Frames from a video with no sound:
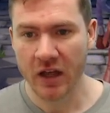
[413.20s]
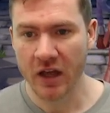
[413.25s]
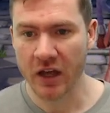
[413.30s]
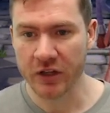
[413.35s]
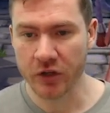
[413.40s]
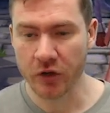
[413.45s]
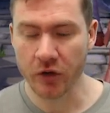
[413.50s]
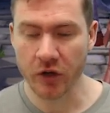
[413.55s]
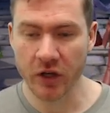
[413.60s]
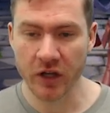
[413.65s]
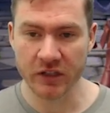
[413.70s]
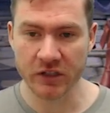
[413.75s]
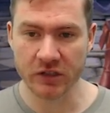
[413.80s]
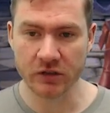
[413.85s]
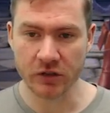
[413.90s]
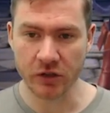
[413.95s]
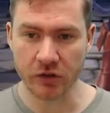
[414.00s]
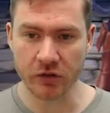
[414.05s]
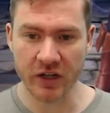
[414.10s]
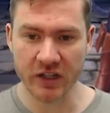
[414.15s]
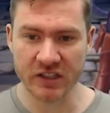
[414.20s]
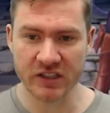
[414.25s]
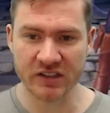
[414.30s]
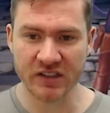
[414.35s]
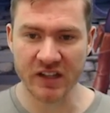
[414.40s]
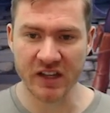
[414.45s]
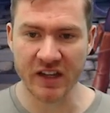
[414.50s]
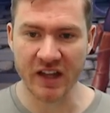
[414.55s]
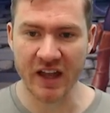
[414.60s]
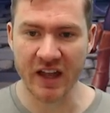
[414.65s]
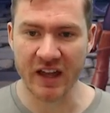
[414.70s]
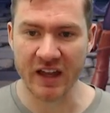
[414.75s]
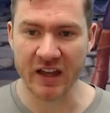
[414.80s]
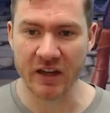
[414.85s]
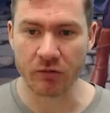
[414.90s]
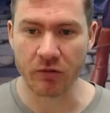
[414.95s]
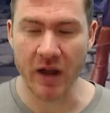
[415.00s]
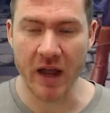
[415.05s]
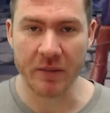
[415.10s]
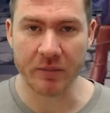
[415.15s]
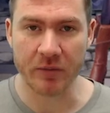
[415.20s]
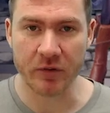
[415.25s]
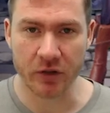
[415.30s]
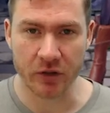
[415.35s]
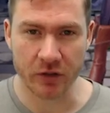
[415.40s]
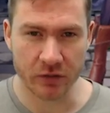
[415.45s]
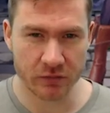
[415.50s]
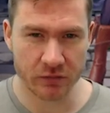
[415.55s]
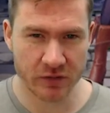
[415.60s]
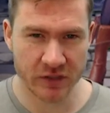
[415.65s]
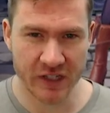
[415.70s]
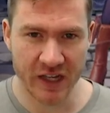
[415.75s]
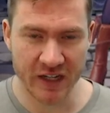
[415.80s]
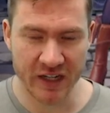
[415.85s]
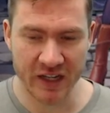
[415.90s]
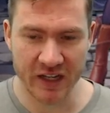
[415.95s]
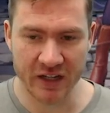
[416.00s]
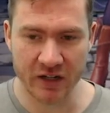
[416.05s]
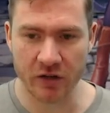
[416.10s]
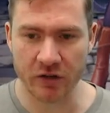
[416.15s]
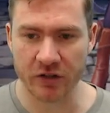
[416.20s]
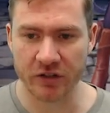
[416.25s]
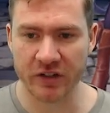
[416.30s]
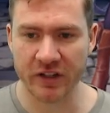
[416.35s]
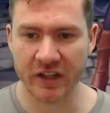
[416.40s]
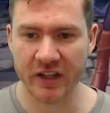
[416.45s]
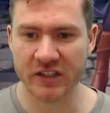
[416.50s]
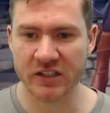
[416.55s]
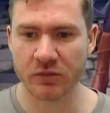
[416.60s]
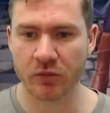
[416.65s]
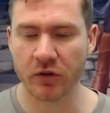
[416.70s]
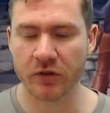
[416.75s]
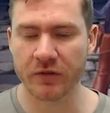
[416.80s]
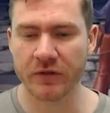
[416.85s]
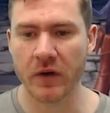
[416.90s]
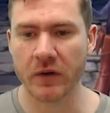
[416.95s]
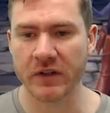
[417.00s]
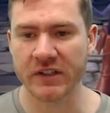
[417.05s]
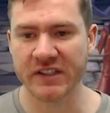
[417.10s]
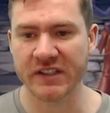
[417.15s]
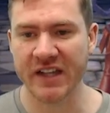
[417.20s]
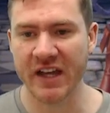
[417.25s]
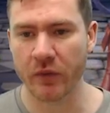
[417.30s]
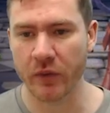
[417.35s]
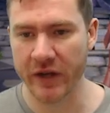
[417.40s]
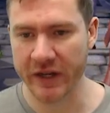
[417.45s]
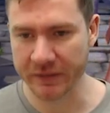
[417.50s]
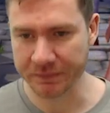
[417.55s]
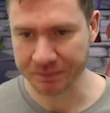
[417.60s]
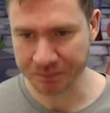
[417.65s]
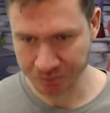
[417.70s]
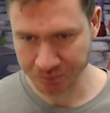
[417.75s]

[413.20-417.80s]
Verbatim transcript: You could sneak a Raptor set in on her to get some more focus that way.